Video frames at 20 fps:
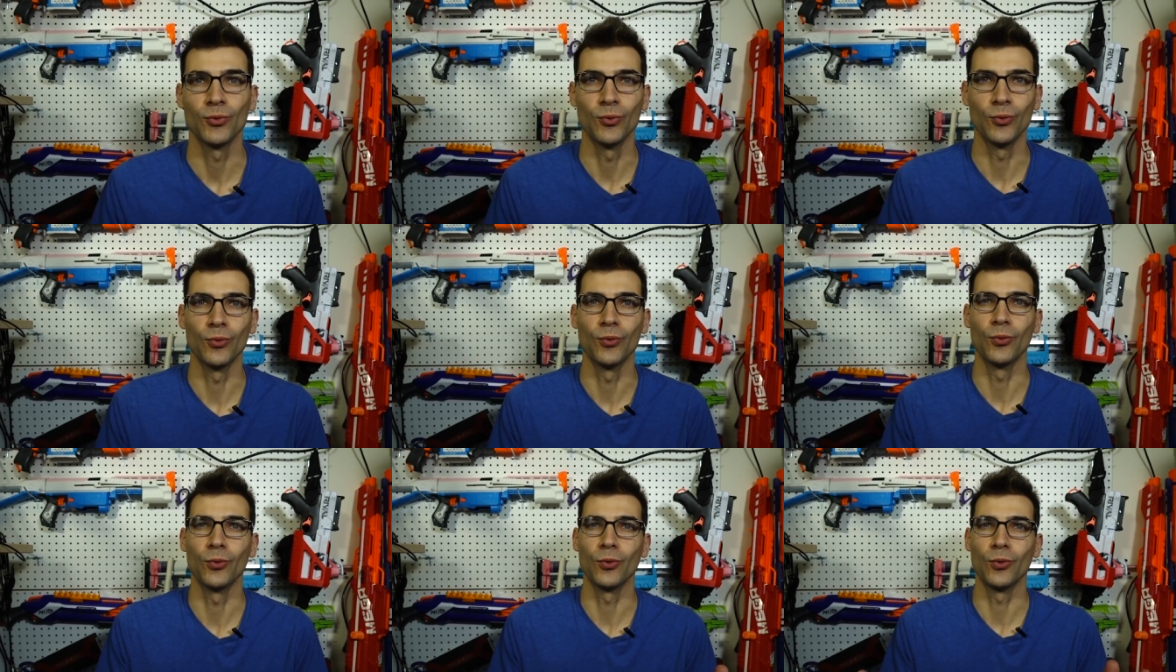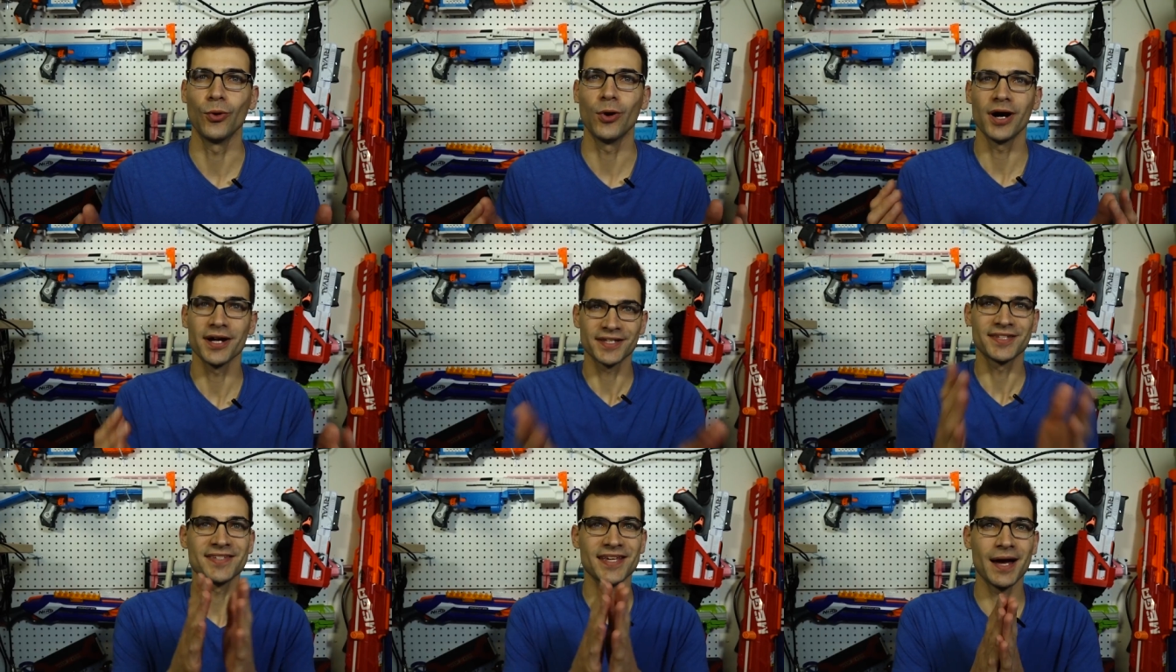
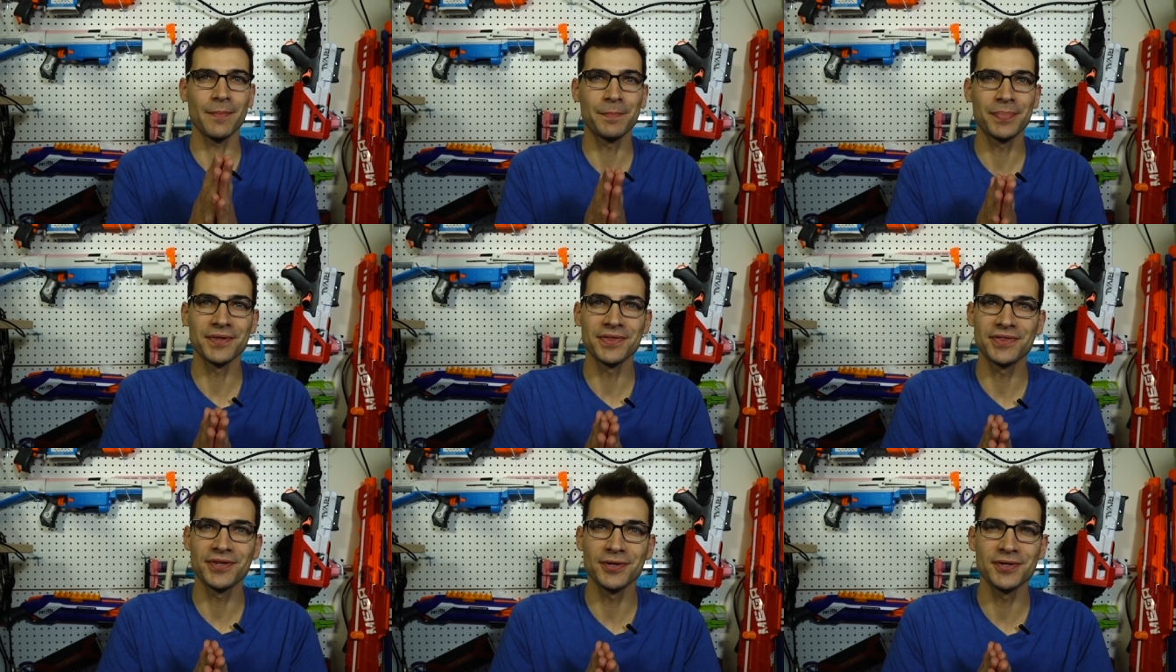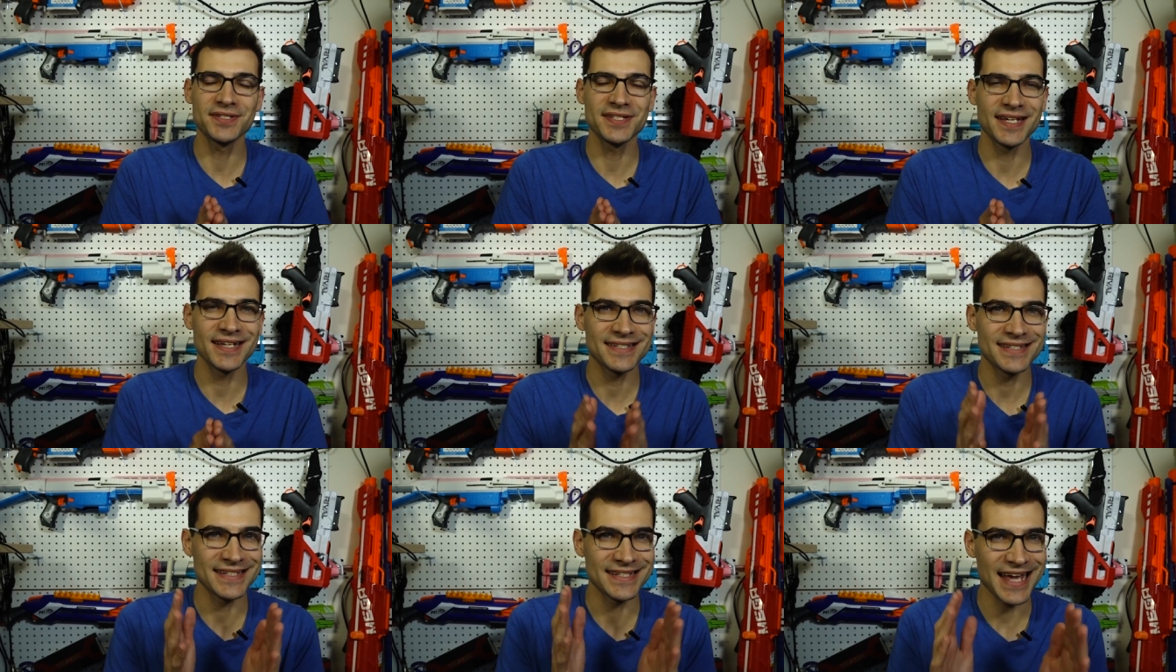What's up,
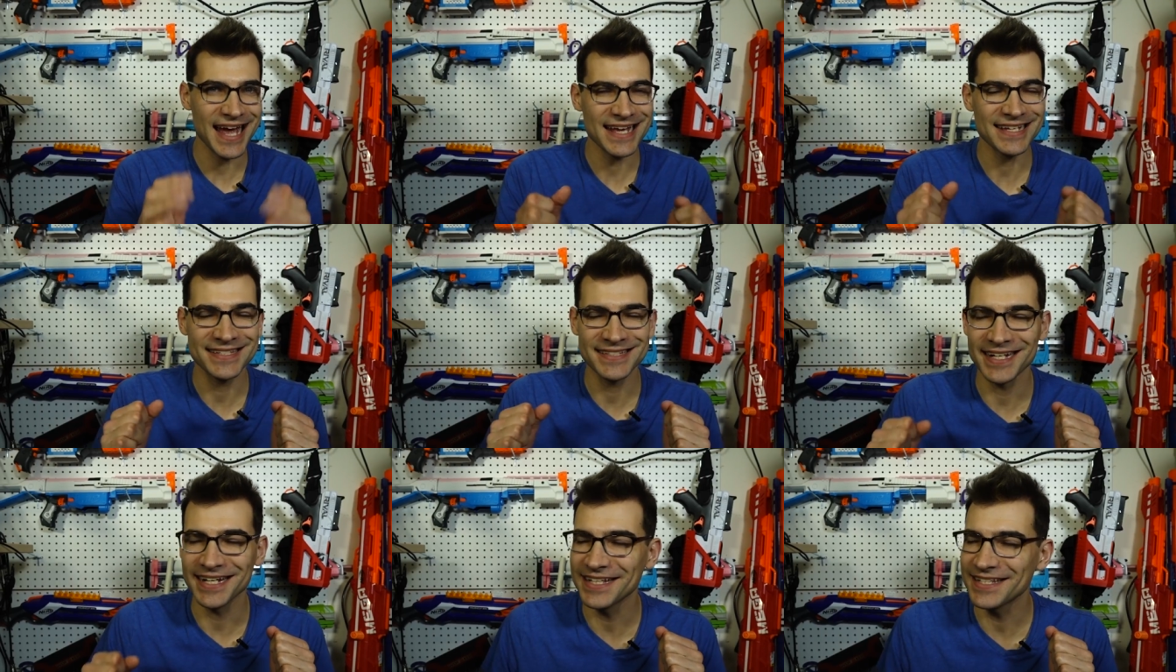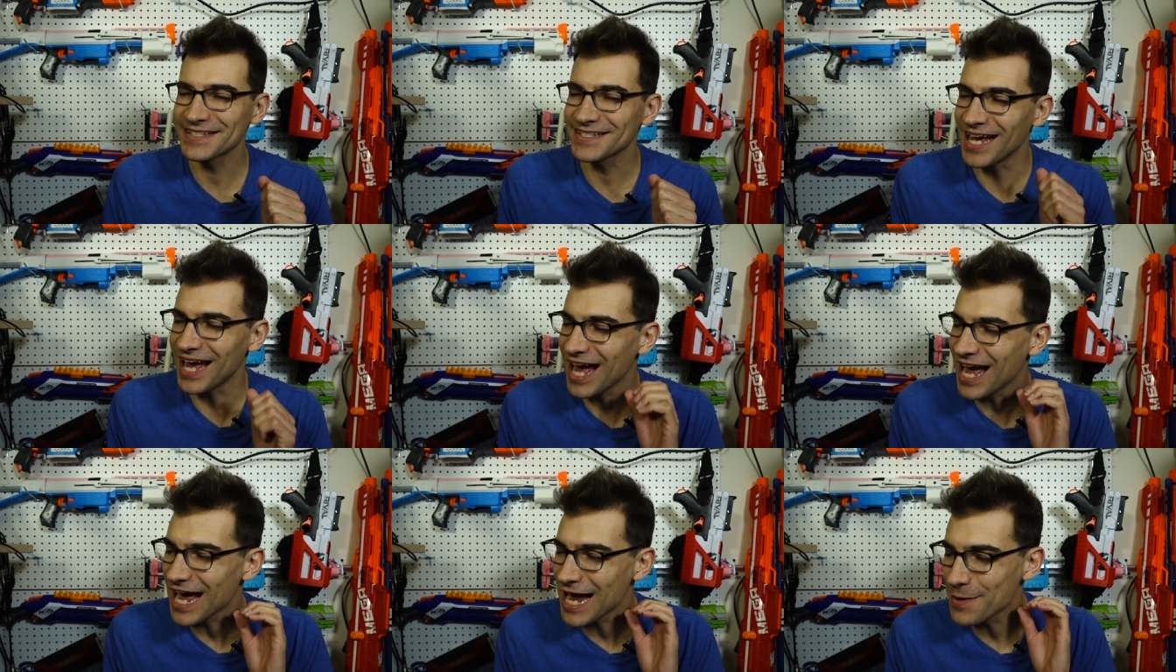enthusiasts? Yes, it's
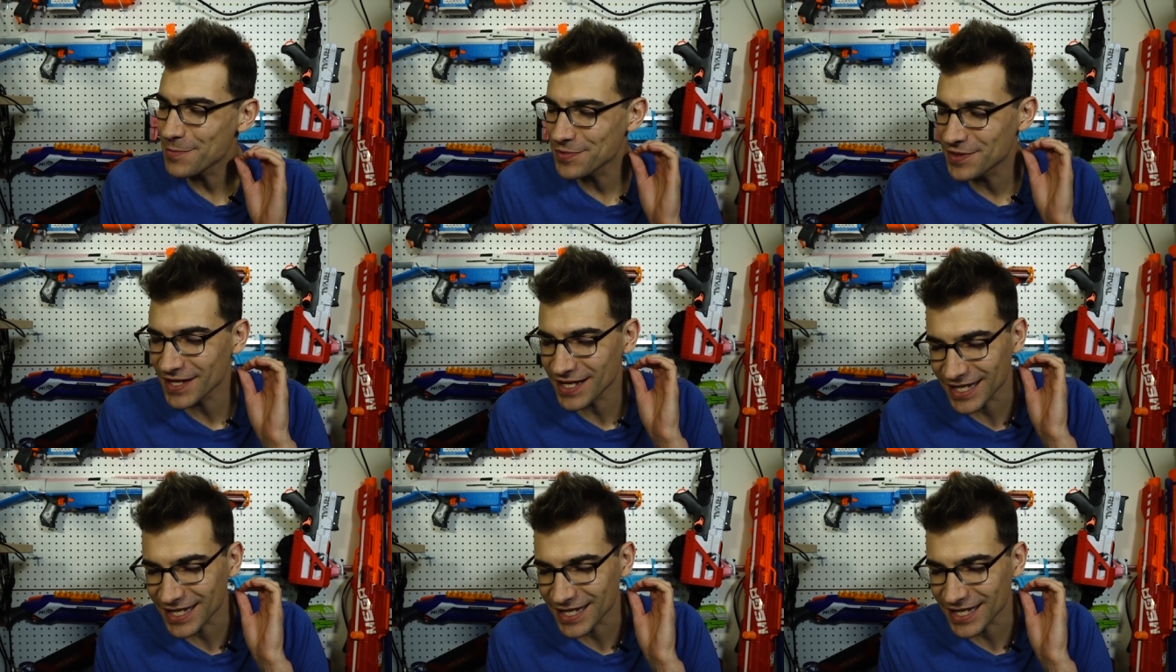time.